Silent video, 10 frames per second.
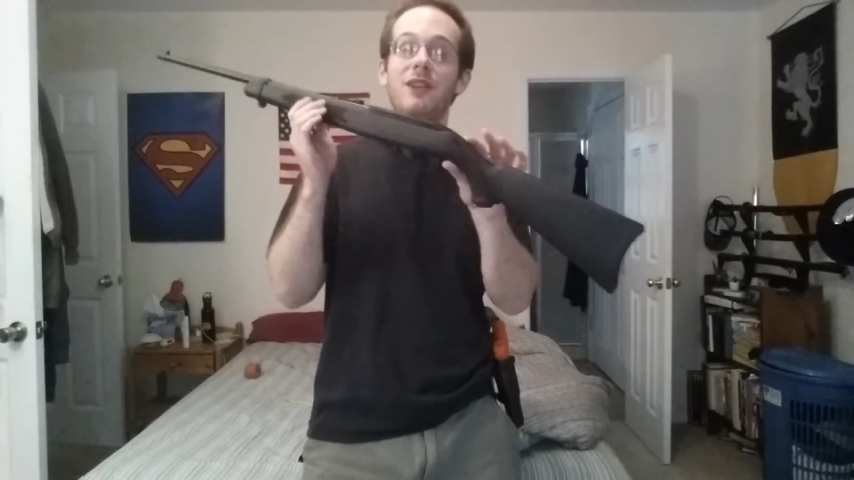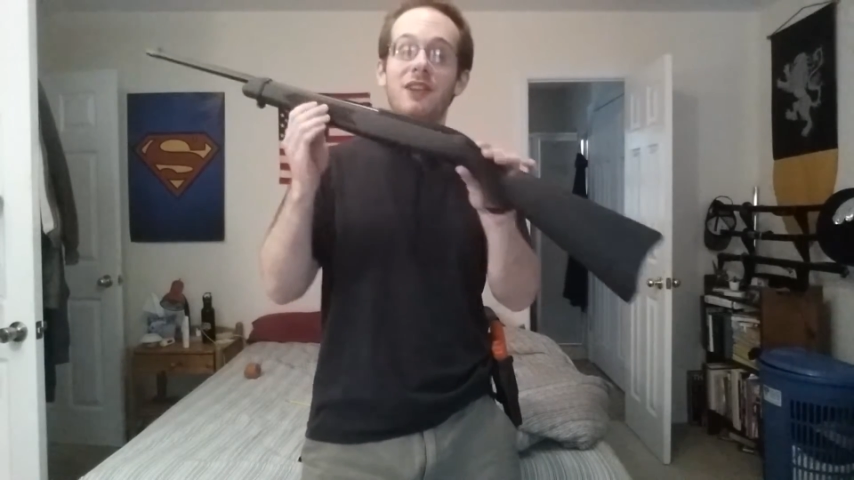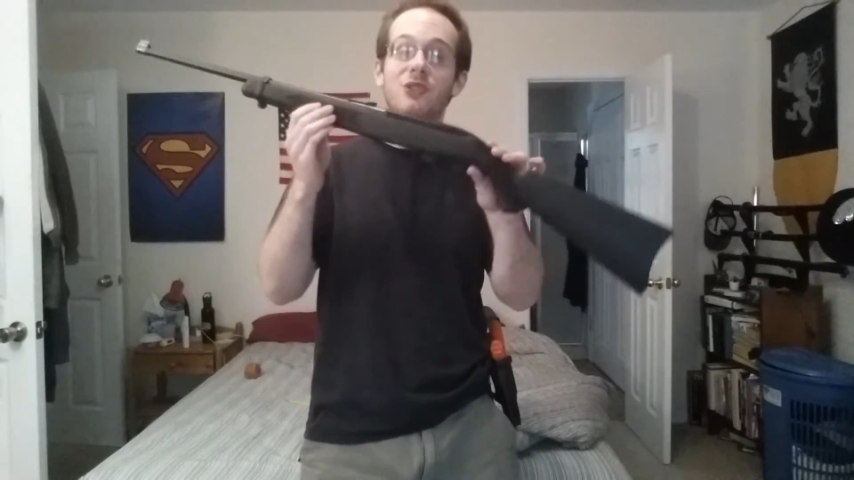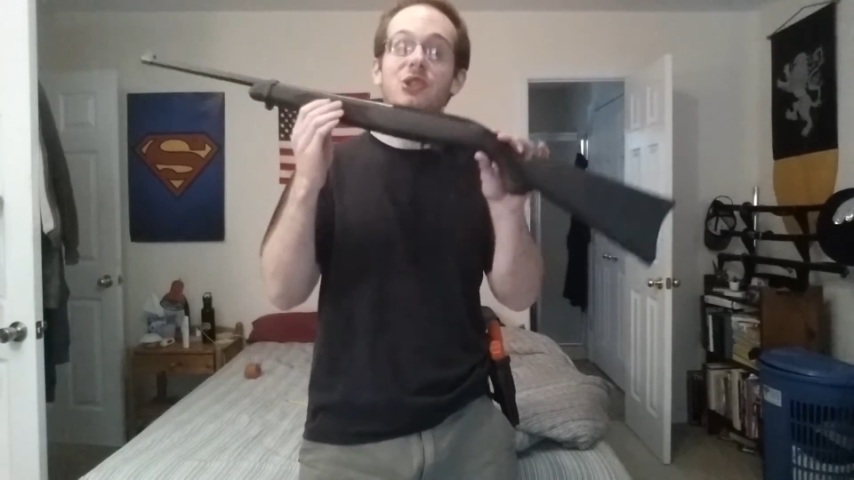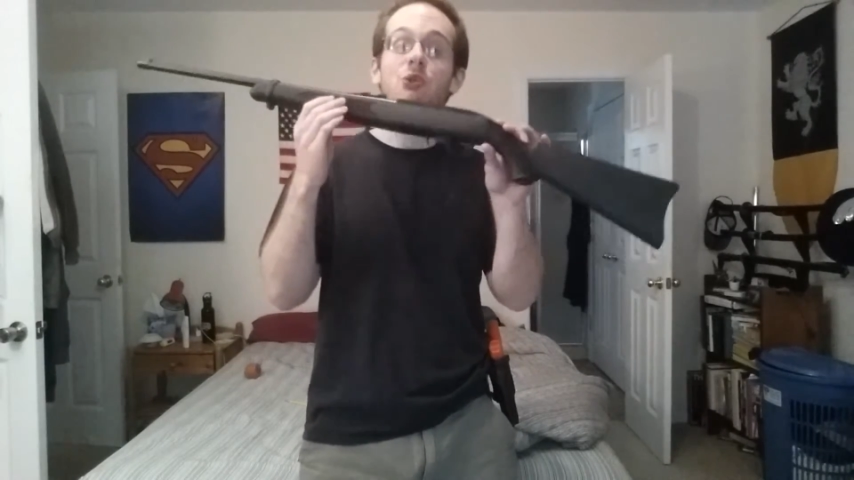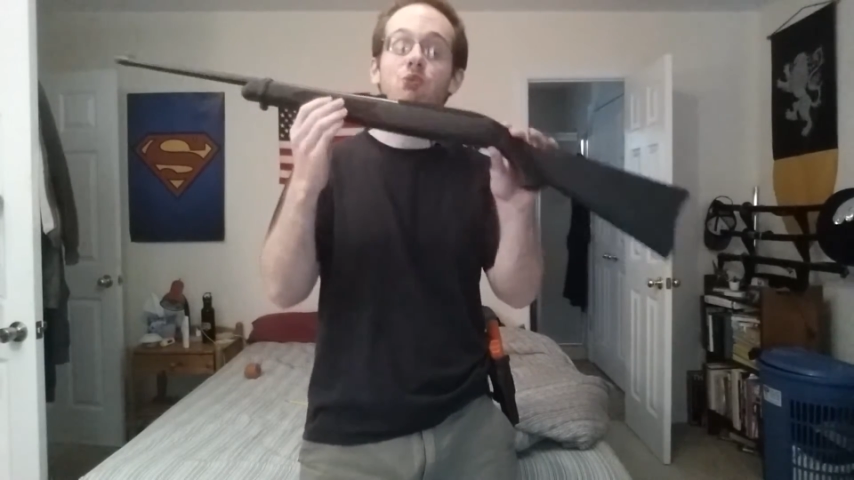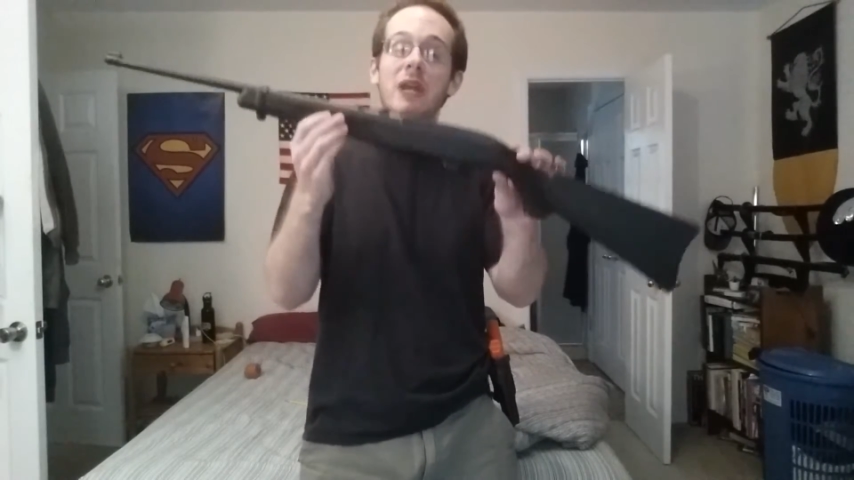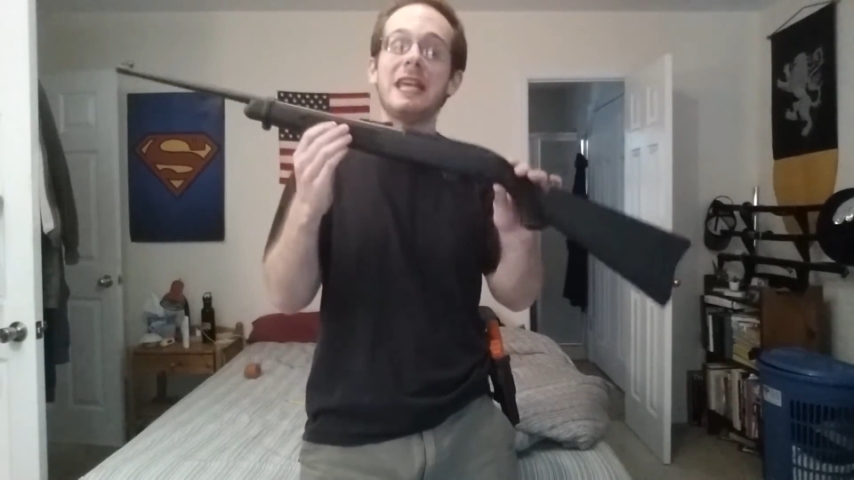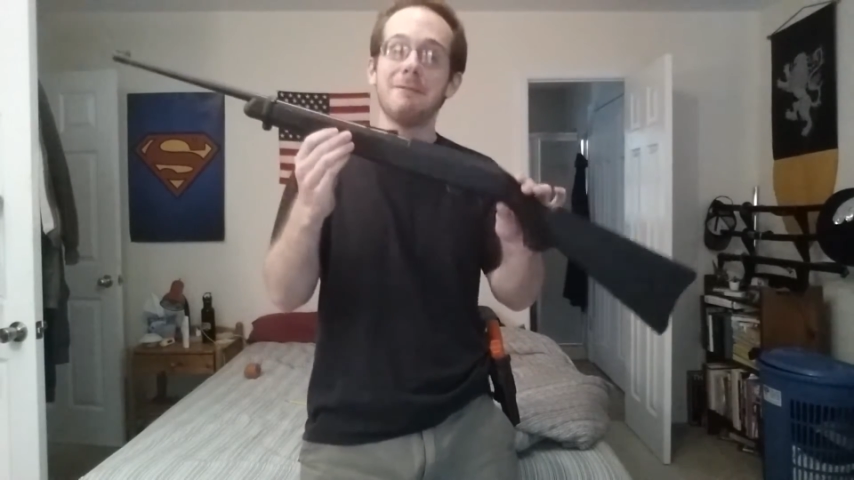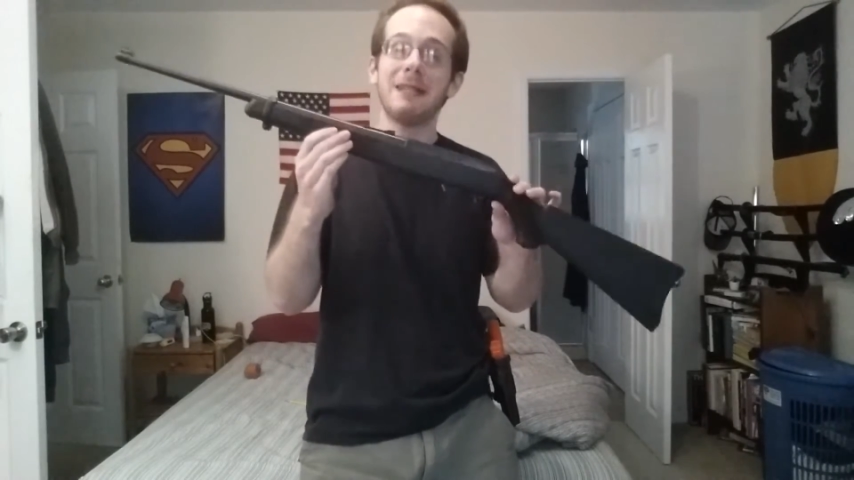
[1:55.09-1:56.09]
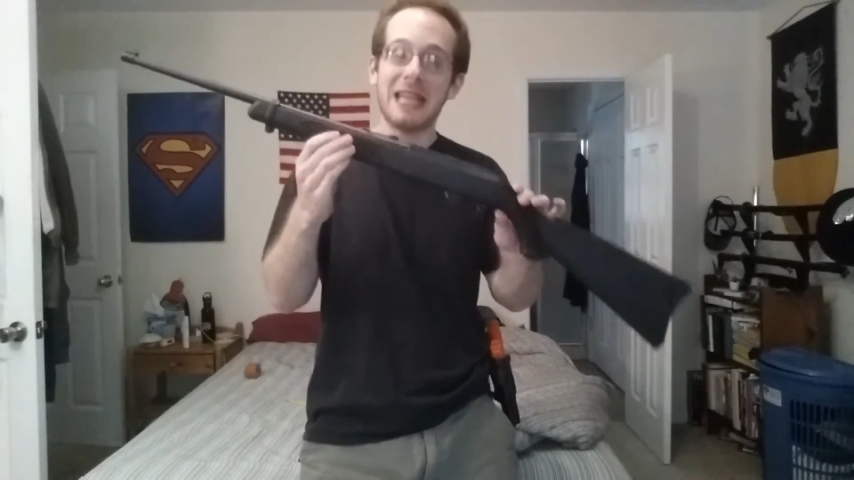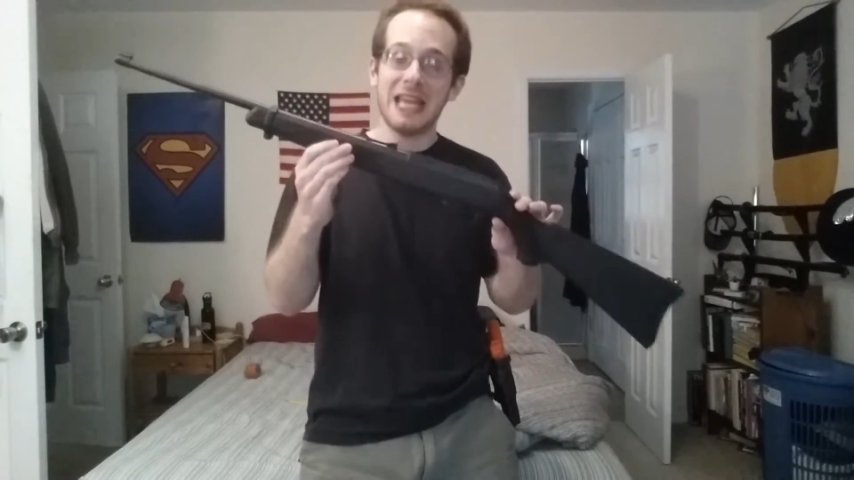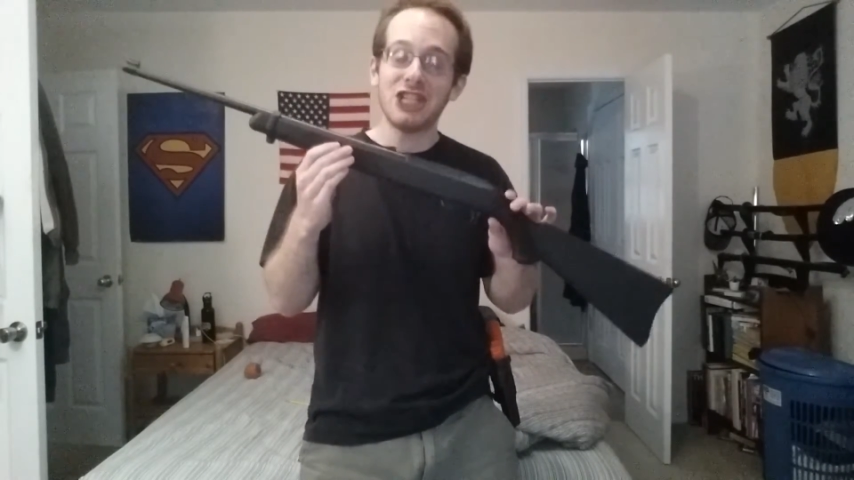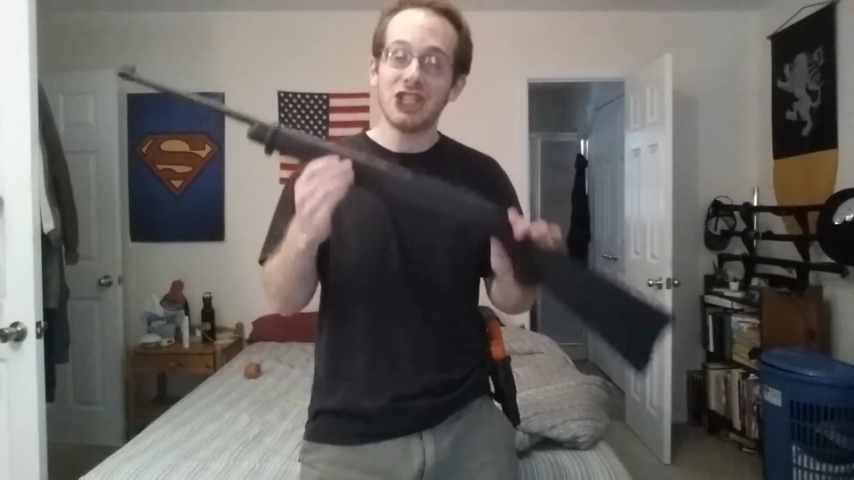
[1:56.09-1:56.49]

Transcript: is extremely